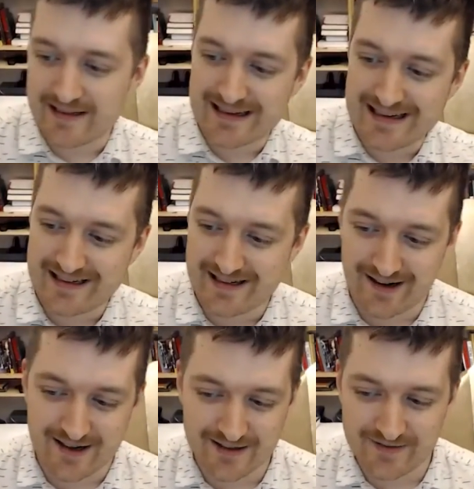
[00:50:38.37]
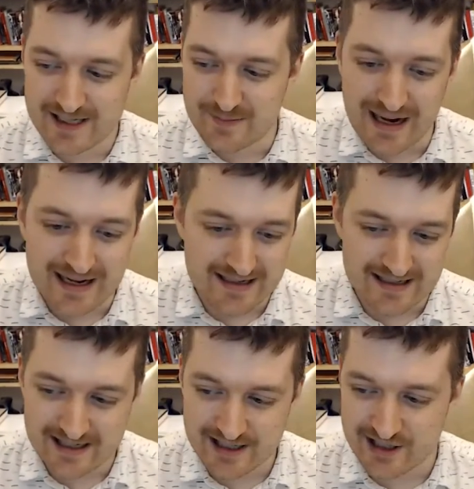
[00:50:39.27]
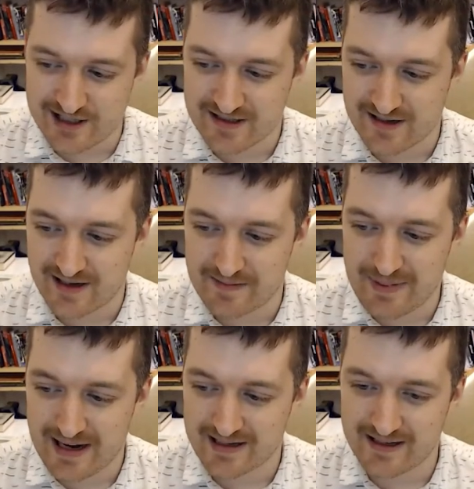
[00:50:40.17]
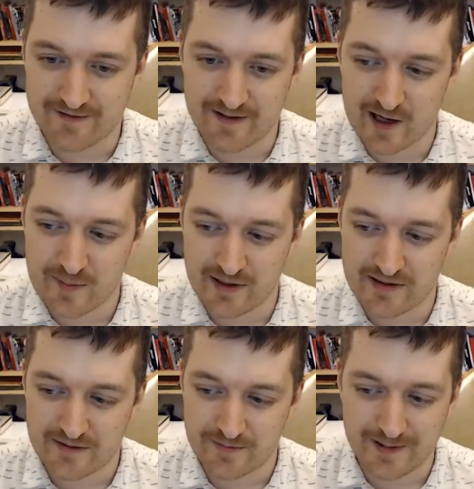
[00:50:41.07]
Like all of these bad decisions impact the environment